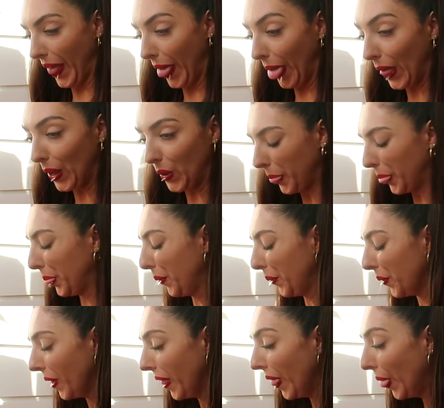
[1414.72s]
Oh,
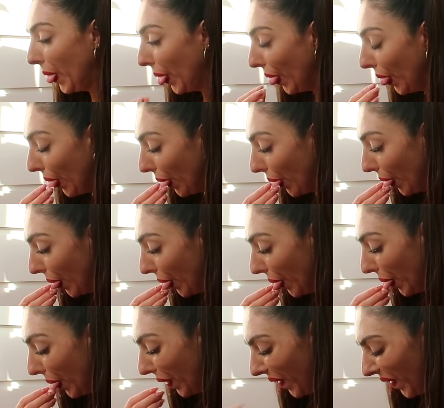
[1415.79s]
mm.
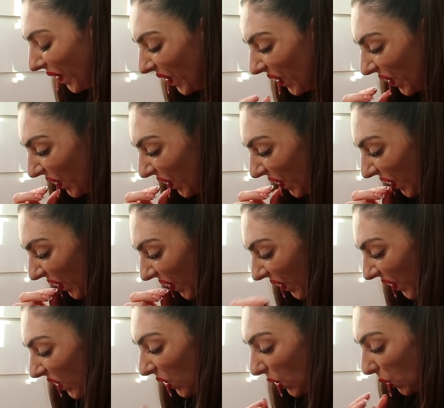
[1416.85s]

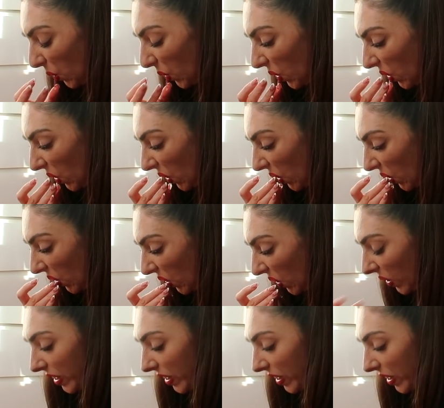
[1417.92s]
Oh my god.